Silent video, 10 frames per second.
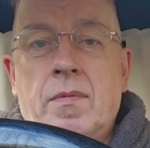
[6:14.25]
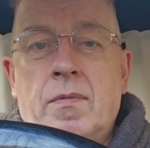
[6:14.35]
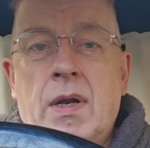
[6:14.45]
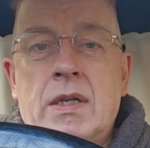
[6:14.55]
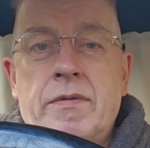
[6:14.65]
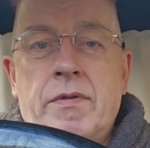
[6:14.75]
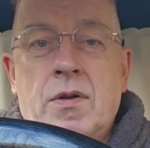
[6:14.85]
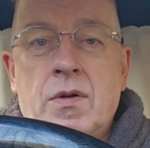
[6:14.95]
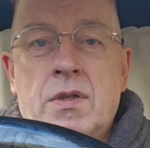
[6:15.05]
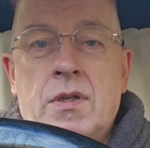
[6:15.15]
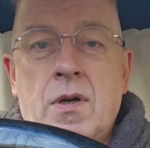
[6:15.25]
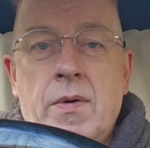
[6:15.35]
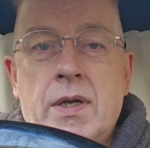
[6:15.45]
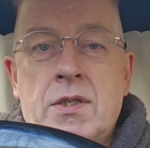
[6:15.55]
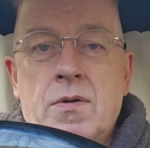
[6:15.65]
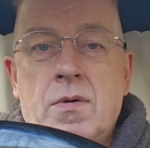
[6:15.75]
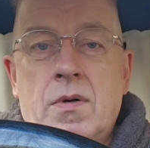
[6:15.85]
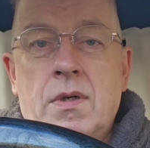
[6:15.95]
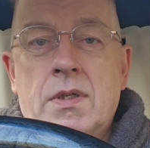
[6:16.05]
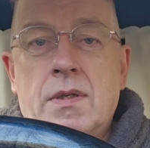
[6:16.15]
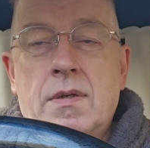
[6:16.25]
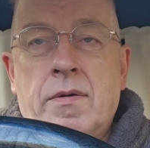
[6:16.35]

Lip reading: relatively good TOEIC scores